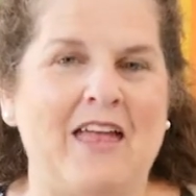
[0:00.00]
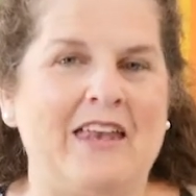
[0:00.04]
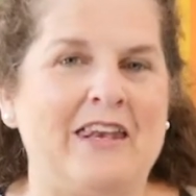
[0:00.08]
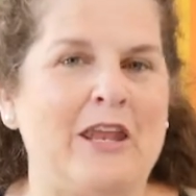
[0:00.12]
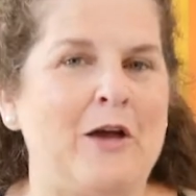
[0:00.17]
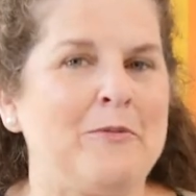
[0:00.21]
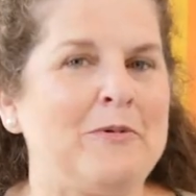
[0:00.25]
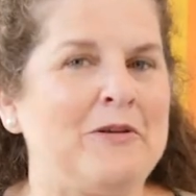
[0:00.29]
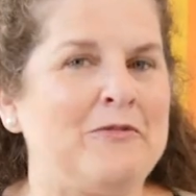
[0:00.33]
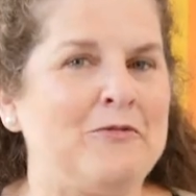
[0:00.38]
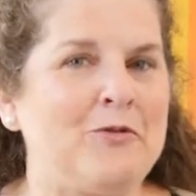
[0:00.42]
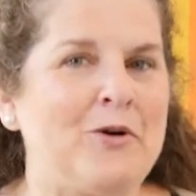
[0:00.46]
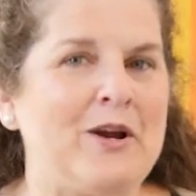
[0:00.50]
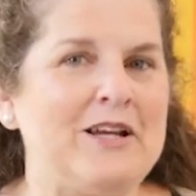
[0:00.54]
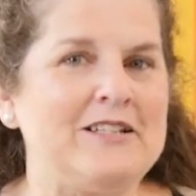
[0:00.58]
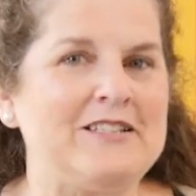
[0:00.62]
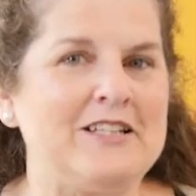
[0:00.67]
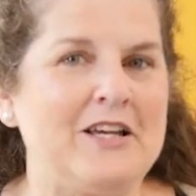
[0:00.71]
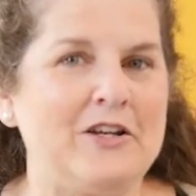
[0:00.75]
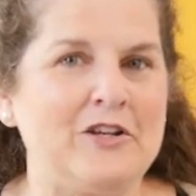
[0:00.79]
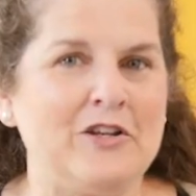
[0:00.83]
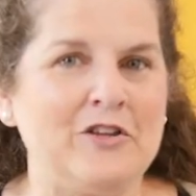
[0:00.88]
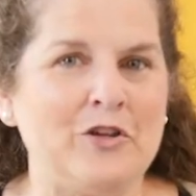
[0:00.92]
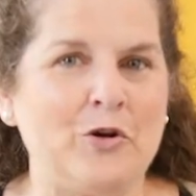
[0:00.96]
Now, before I
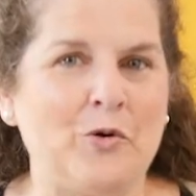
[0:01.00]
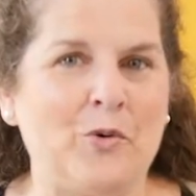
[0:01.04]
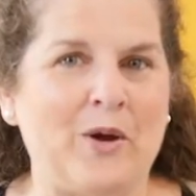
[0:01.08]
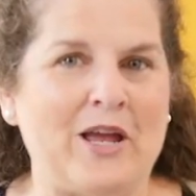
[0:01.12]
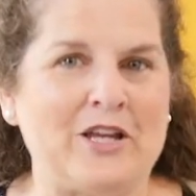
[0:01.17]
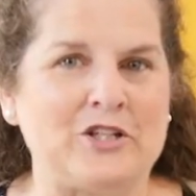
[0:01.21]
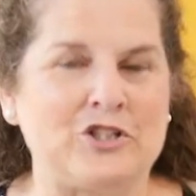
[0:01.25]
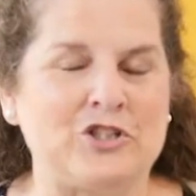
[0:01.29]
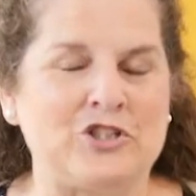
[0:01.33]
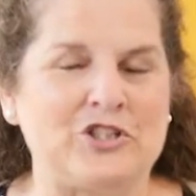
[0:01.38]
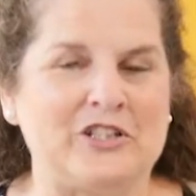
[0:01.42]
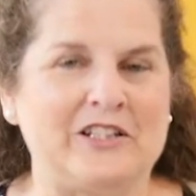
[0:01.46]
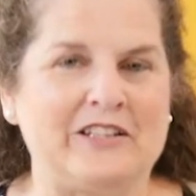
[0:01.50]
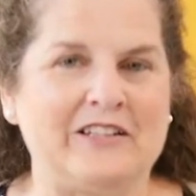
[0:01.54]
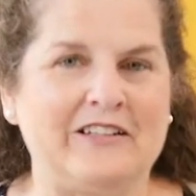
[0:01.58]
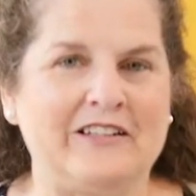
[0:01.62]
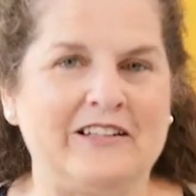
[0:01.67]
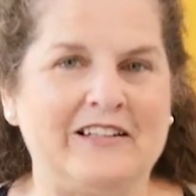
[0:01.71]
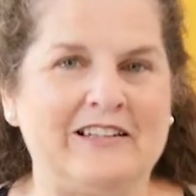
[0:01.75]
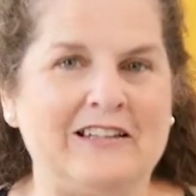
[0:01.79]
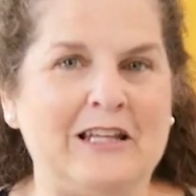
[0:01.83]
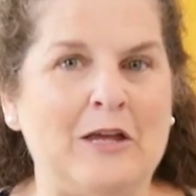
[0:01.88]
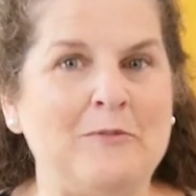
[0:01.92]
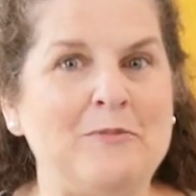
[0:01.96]
tell you the question,
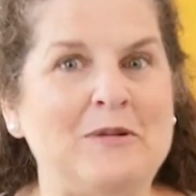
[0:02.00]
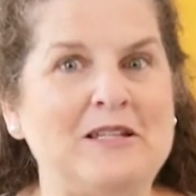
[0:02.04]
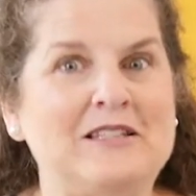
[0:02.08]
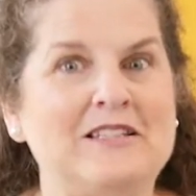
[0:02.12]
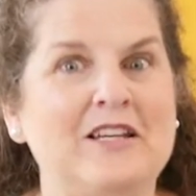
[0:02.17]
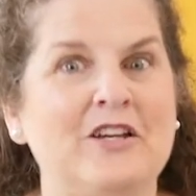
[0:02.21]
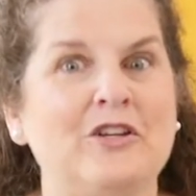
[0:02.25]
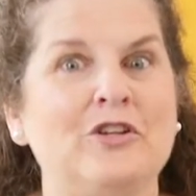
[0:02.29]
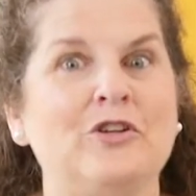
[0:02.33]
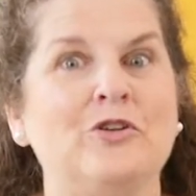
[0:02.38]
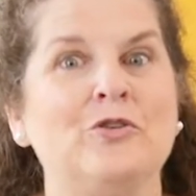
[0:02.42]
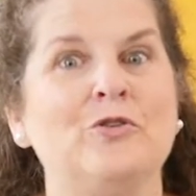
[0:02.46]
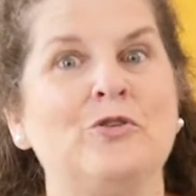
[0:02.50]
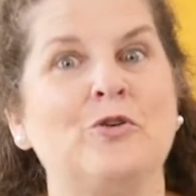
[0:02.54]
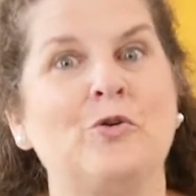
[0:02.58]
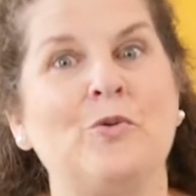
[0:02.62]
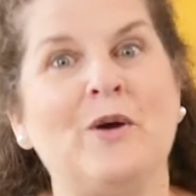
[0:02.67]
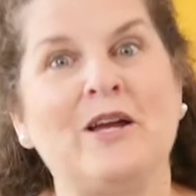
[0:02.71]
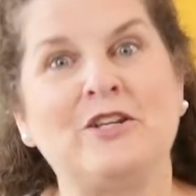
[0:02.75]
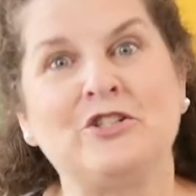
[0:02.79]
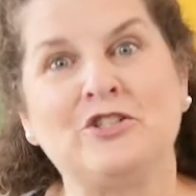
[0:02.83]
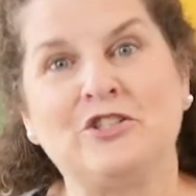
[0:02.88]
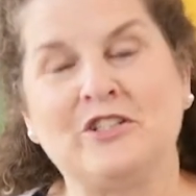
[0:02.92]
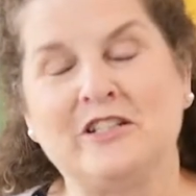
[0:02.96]
let me tell you who the
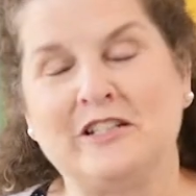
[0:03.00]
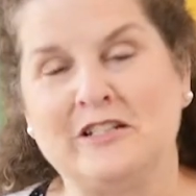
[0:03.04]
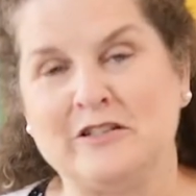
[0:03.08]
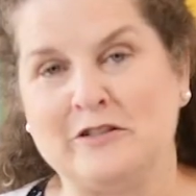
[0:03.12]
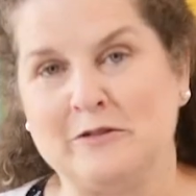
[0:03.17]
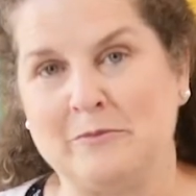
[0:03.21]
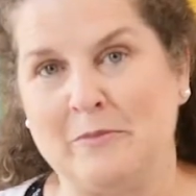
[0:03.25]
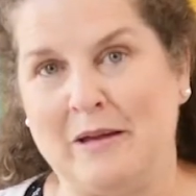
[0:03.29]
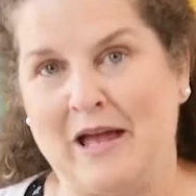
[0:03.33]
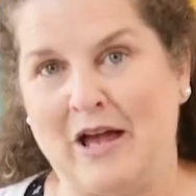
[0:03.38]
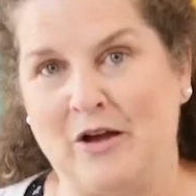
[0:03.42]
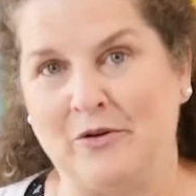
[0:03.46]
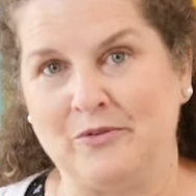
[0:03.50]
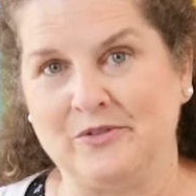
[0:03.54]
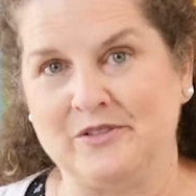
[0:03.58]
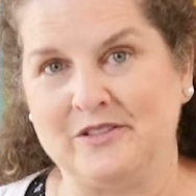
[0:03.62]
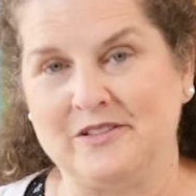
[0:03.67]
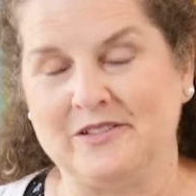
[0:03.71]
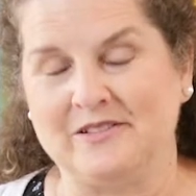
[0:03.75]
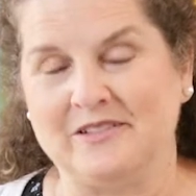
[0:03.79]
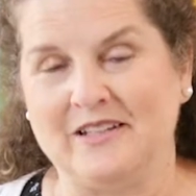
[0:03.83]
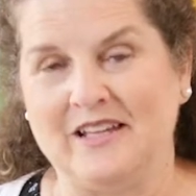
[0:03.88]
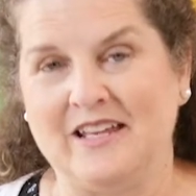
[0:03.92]
question is about.